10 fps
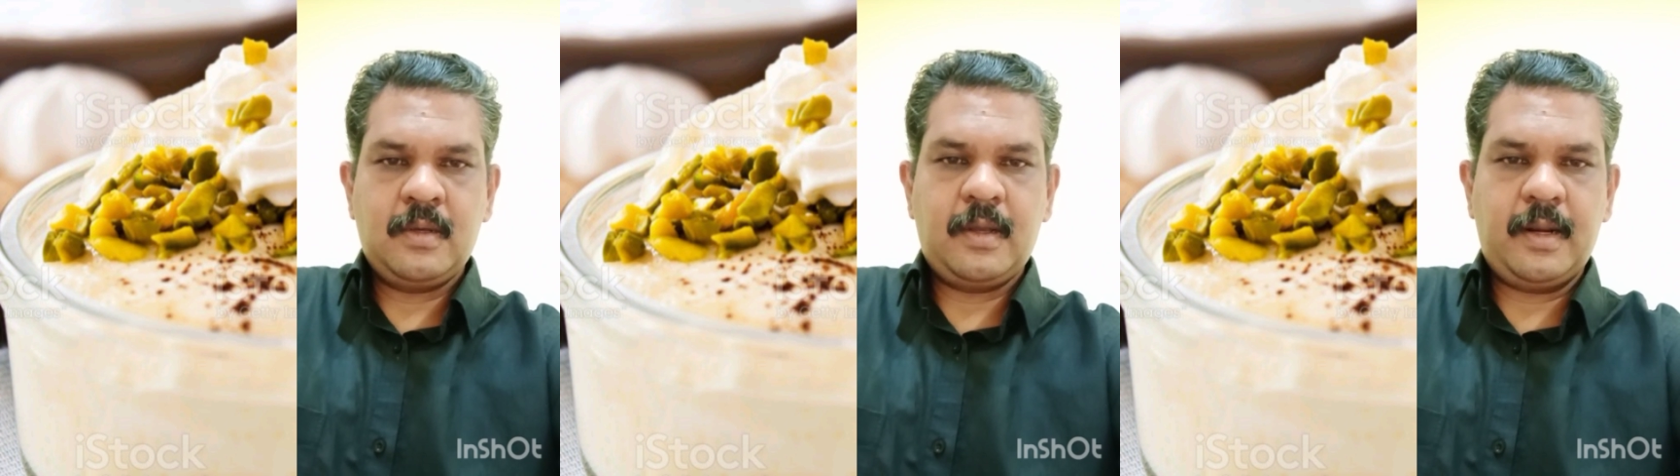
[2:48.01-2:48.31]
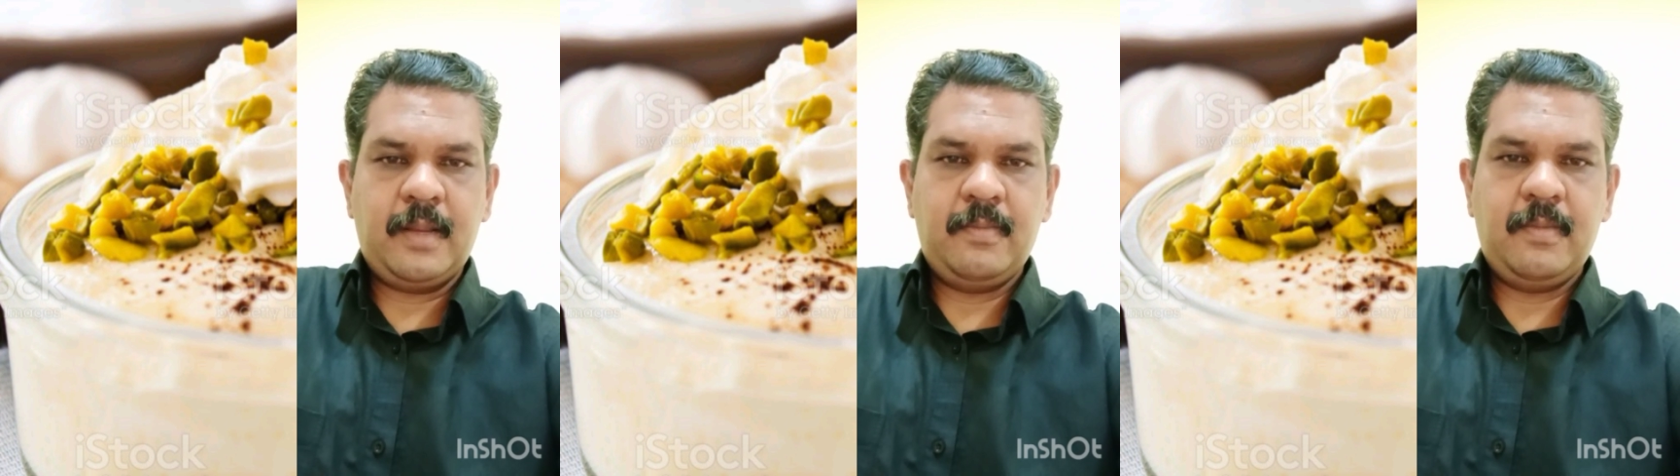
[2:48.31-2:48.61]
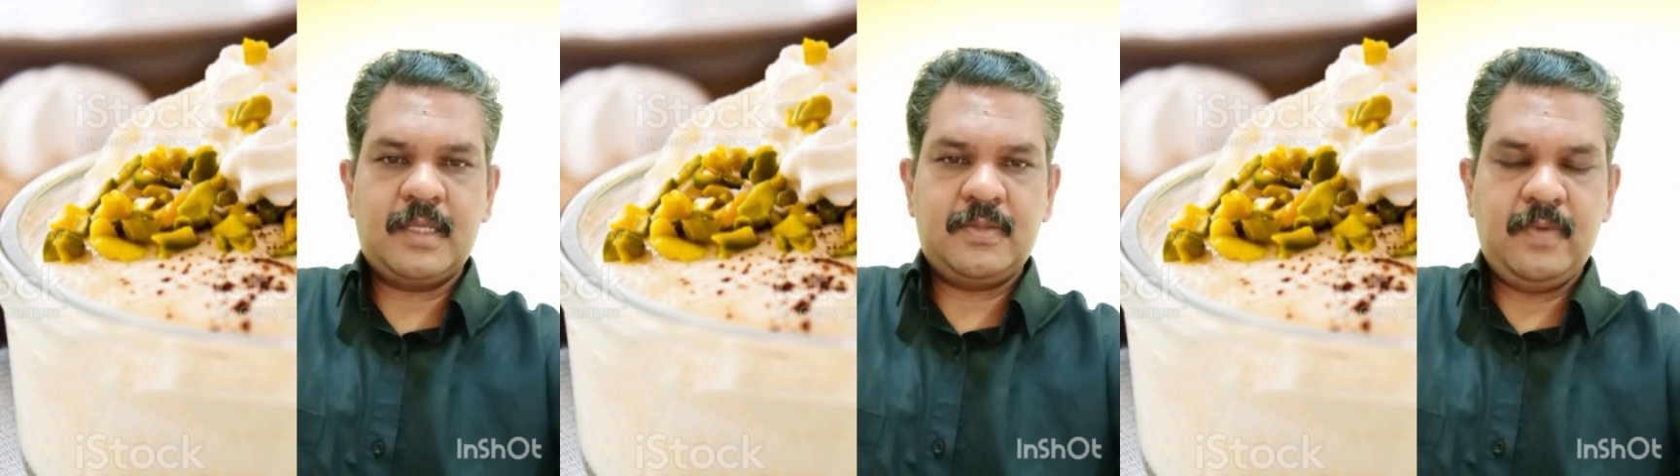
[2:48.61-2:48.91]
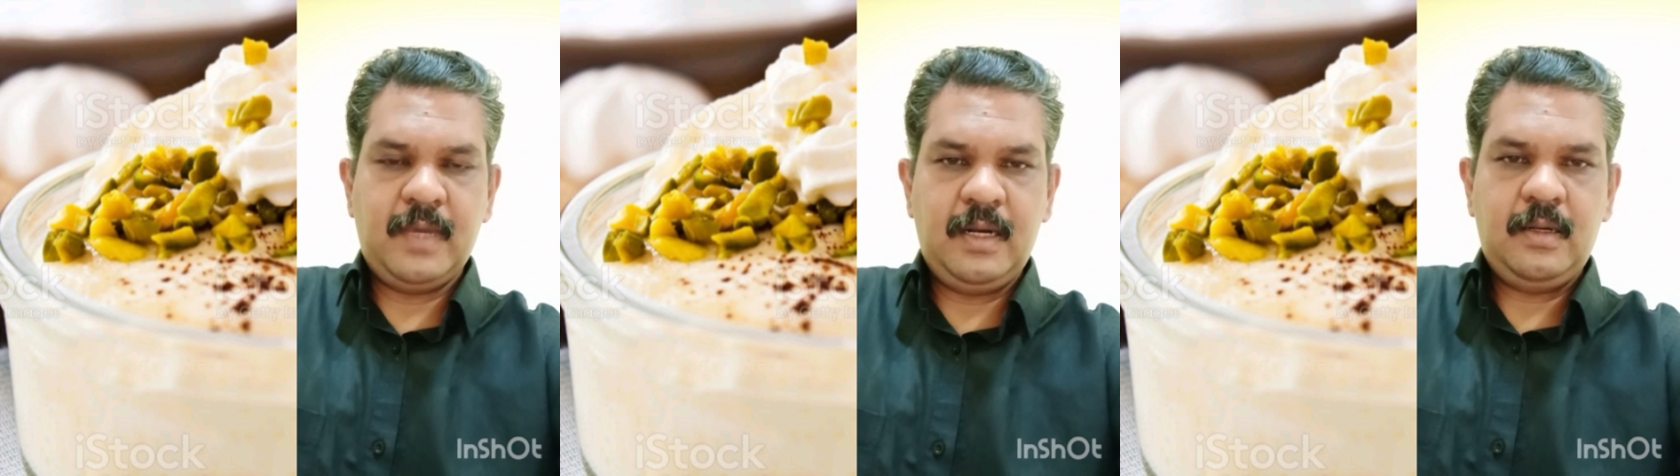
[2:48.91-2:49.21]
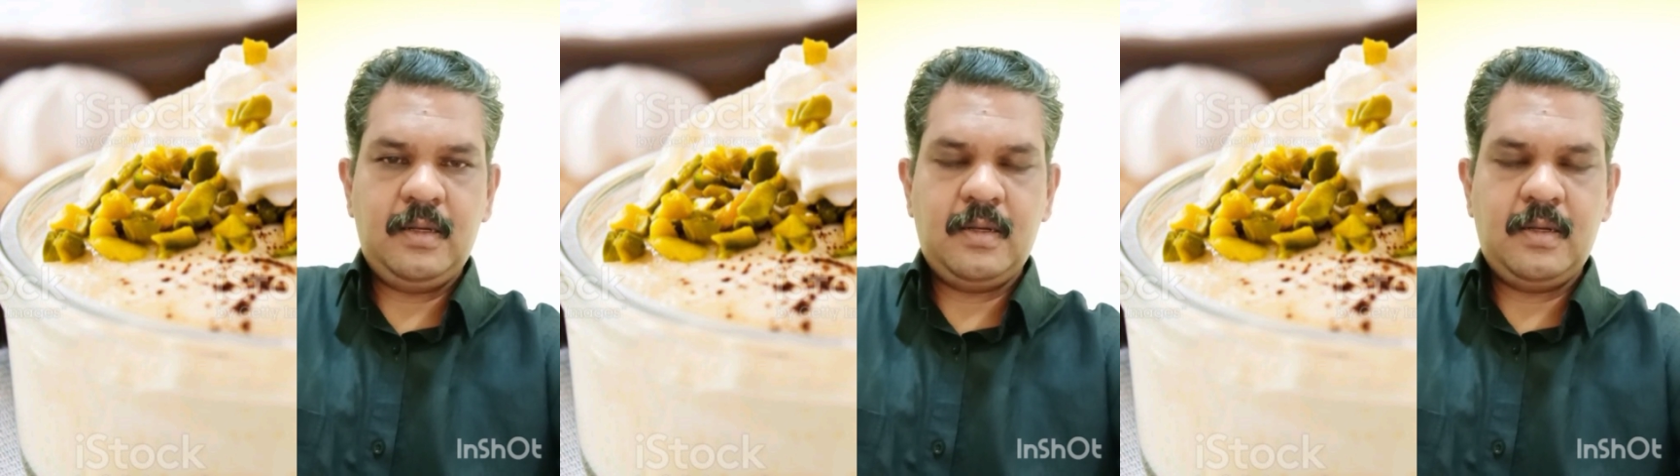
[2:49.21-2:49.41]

cream mix well,